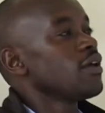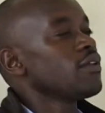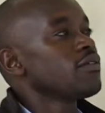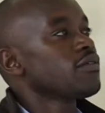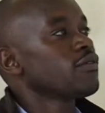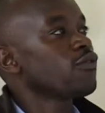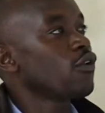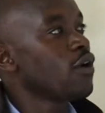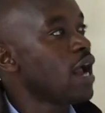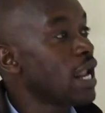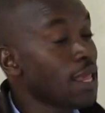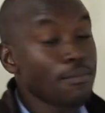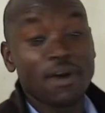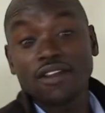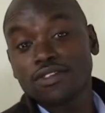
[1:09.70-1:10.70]
that for
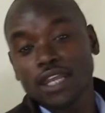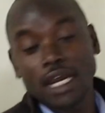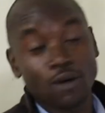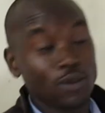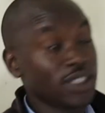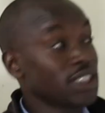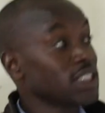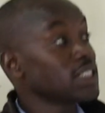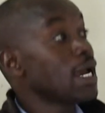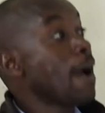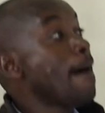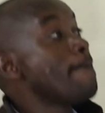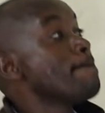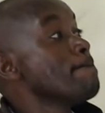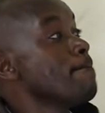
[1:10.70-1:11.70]
Arithmetic language,
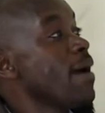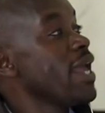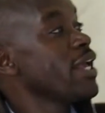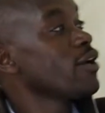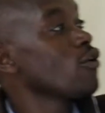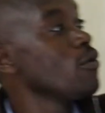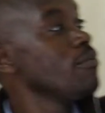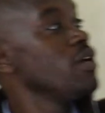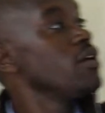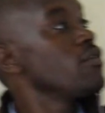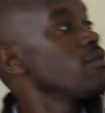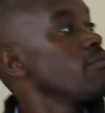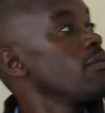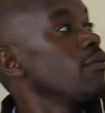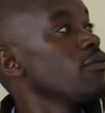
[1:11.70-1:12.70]
micro
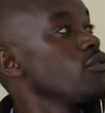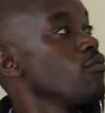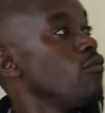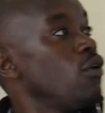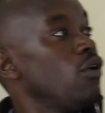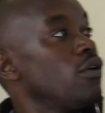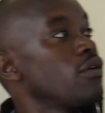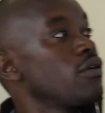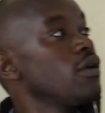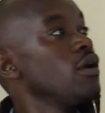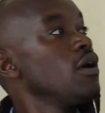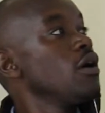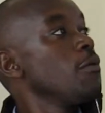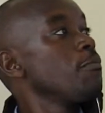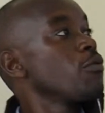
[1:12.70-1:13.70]
means
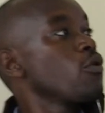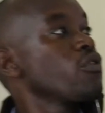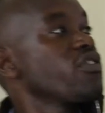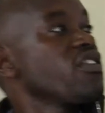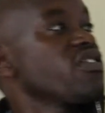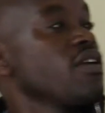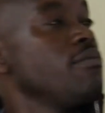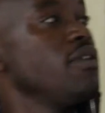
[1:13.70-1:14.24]
small, processor